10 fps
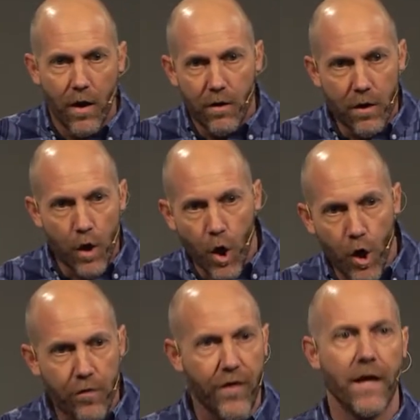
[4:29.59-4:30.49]

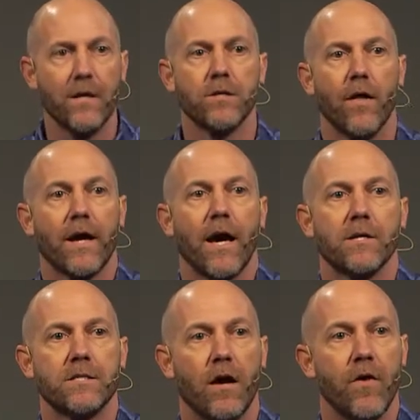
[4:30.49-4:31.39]
learn things and all that kind of
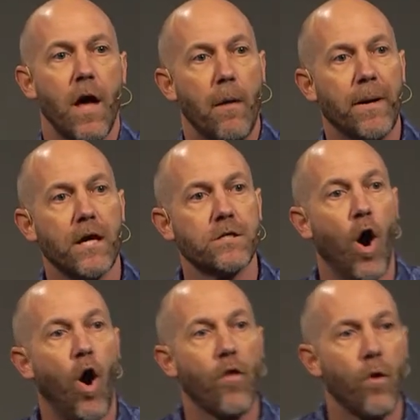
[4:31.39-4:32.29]
stuff. Because
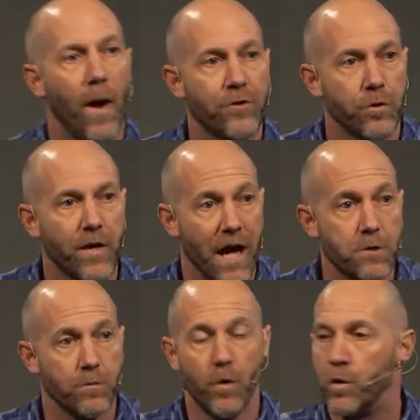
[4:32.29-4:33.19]
all the way through the
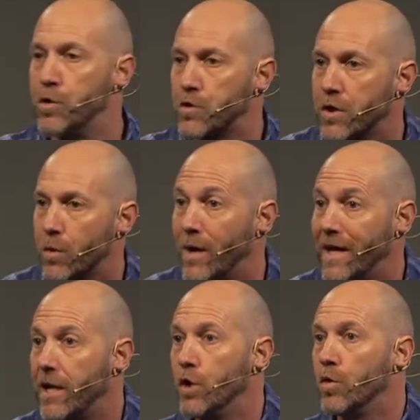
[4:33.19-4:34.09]
Gospel of Luke, when you start to read
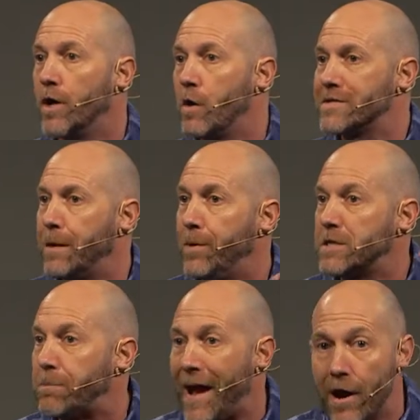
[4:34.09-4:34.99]
it, you'll notice he puts
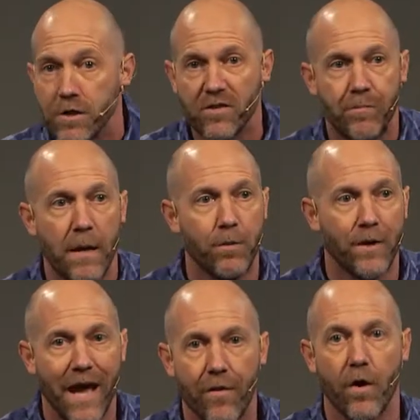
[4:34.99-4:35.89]
pairs of people
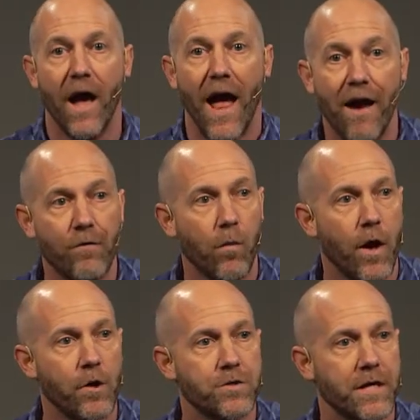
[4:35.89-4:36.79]
together. Everywhere
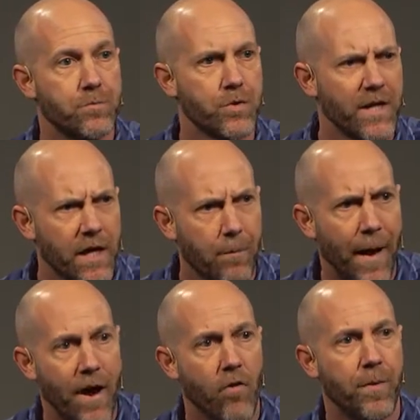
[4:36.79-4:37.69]
you see, he's presenting a
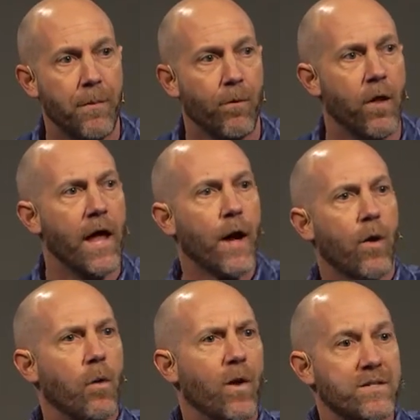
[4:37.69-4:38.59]
pair of people and
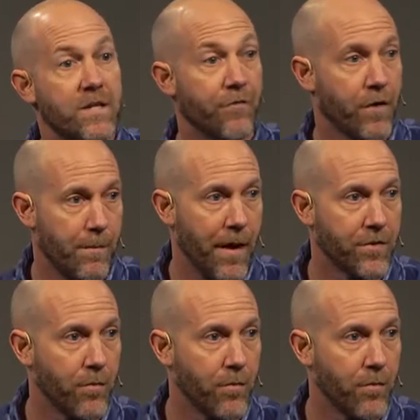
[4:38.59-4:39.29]
going, what's different about them,